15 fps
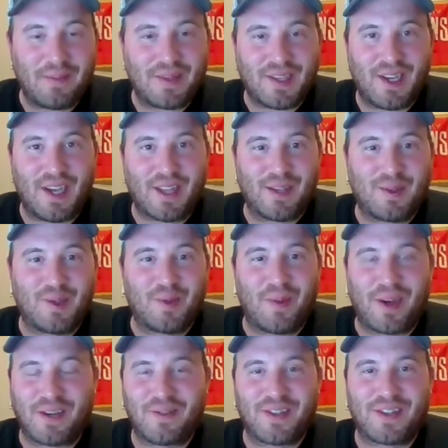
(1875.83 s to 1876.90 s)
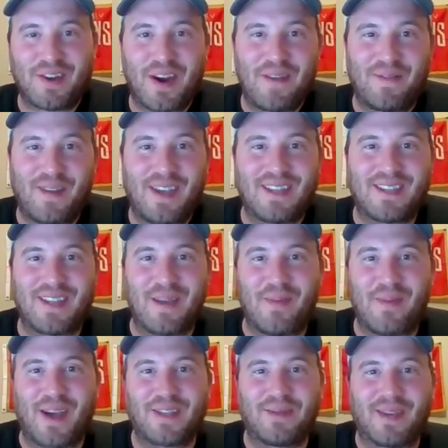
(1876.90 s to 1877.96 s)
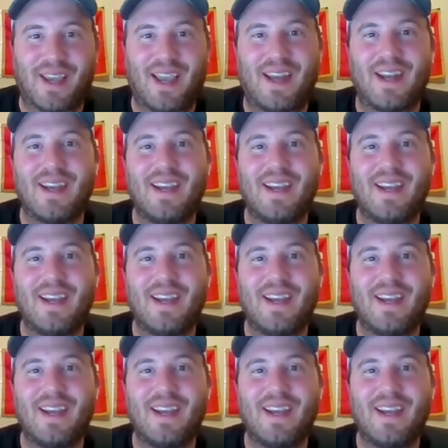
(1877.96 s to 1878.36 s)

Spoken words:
saying this as much of a straight face as I possibly can.